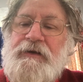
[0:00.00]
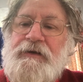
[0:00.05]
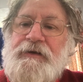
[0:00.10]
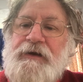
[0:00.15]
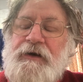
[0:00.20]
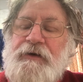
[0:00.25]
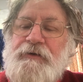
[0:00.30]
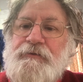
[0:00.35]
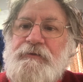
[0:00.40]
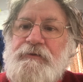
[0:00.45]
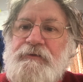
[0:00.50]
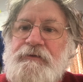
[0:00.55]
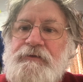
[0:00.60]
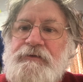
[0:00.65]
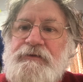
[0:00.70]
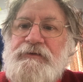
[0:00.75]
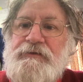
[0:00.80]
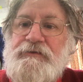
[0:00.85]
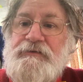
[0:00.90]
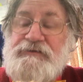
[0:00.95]
Now,
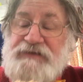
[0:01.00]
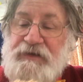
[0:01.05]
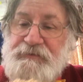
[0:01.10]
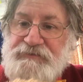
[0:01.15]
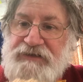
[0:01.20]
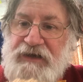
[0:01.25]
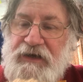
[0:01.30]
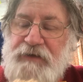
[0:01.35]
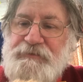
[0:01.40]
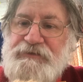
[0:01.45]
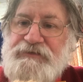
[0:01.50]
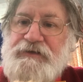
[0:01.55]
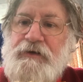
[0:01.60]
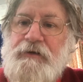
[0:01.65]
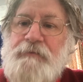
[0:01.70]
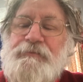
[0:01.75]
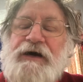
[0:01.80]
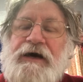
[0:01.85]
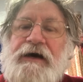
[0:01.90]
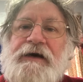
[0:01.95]
some time has
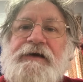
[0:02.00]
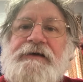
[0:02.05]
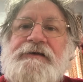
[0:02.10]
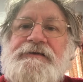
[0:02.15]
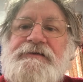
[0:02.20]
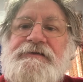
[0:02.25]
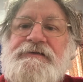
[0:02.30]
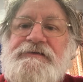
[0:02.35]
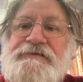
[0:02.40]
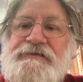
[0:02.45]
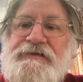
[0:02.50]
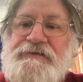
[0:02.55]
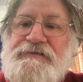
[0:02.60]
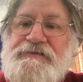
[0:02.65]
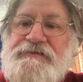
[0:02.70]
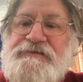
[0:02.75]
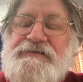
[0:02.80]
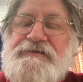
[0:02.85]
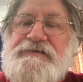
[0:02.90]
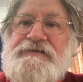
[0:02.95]
gone by
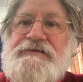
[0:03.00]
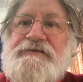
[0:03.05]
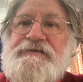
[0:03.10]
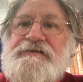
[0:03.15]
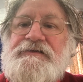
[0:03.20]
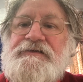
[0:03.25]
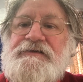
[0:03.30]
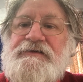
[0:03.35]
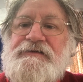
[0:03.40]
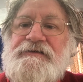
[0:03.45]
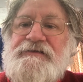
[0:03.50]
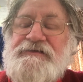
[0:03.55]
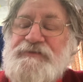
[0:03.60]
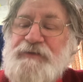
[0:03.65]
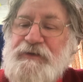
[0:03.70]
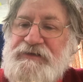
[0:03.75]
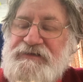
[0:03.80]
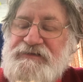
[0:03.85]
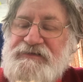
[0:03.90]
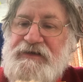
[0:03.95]
since the
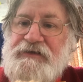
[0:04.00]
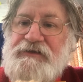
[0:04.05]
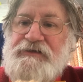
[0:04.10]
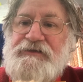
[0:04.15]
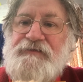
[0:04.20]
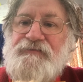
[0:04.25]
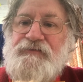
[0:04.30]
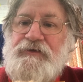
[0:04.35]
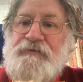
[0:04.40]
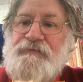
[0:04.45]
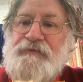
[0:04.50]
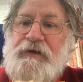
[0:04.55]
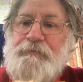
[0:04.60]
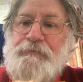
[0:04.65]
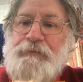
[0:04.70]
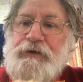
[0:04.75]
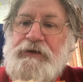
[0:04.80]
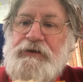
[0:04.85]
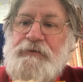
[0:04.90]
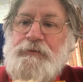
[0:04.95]
22nd of
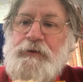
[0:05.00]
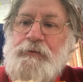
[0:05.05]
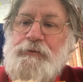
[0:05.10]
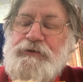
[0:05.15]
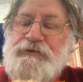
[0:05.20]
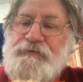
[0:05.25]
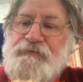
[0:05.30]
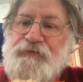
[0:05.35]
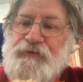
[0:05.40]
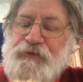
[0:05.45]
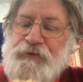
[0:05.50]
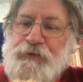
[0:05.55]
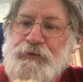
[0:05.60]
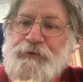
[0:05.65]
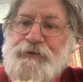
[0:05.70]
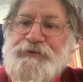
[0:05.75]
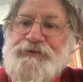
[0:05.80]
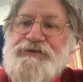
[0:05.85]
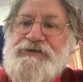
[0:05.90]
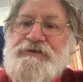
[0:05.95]
November, and one would have
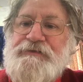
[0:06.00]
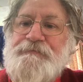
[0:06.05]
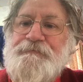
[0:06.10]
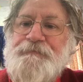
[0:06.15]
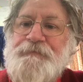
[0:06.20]
thought